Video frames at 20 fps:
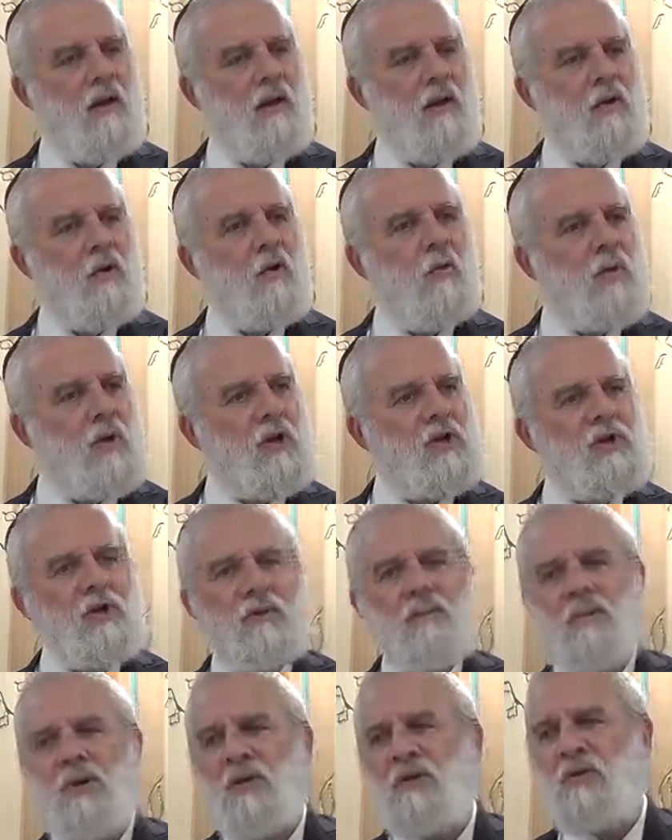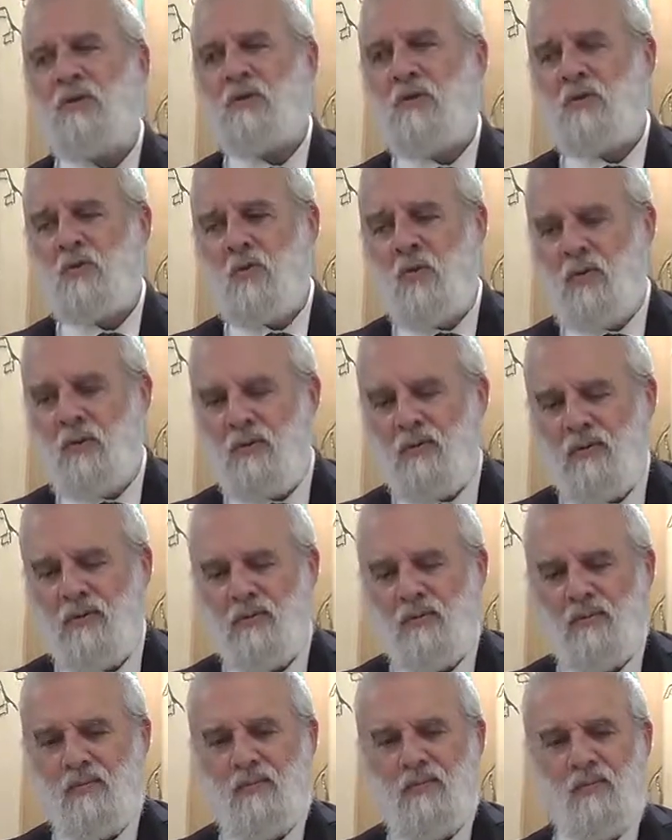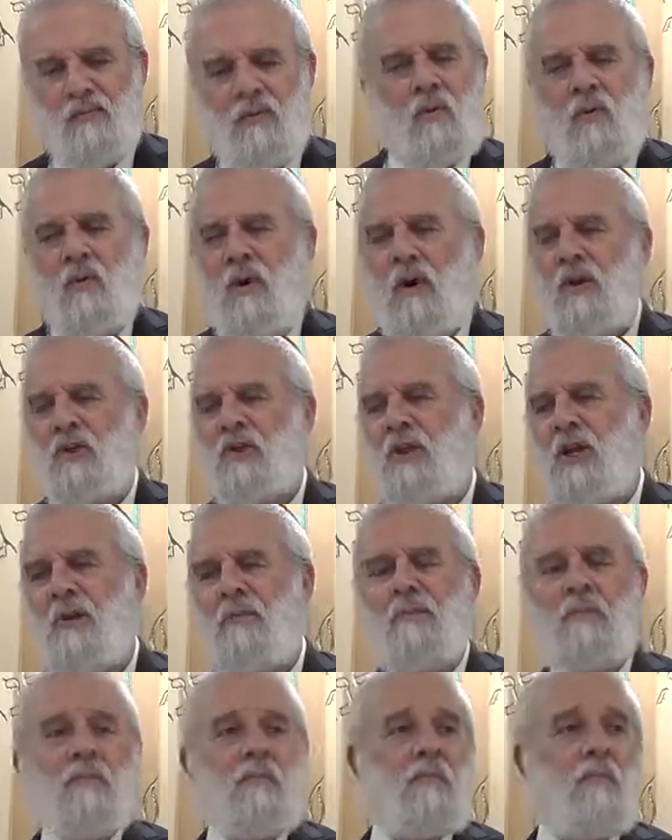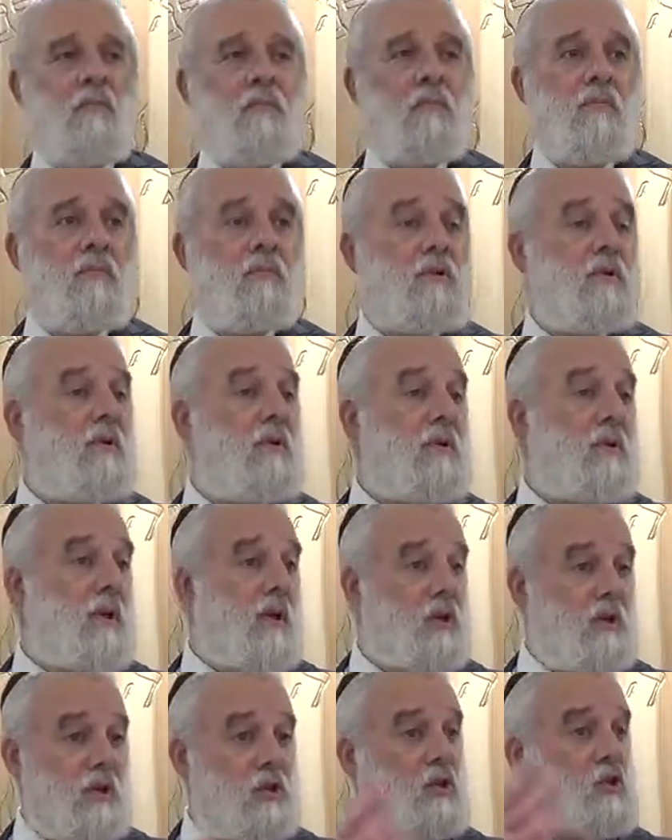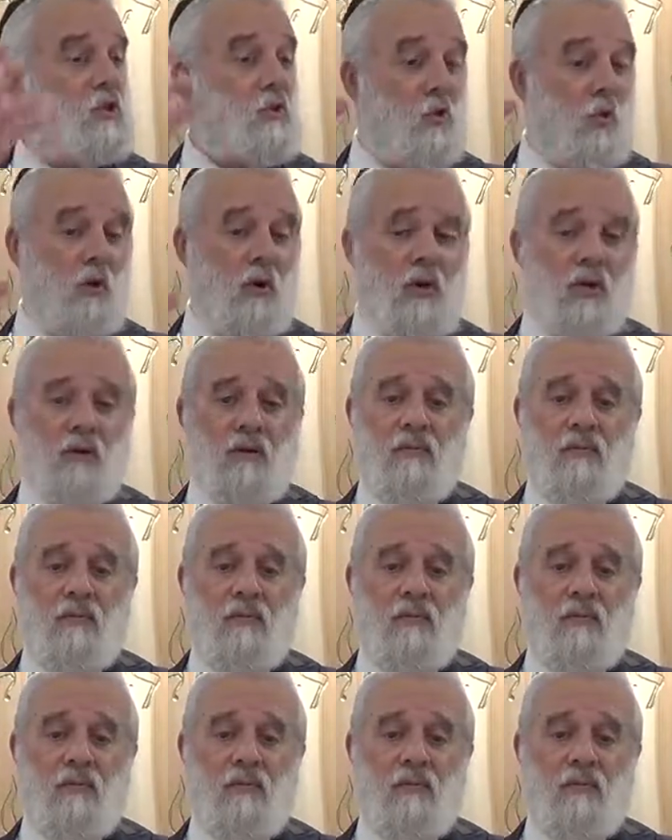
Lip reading: look what Hashem does in this world. Hashem can destroy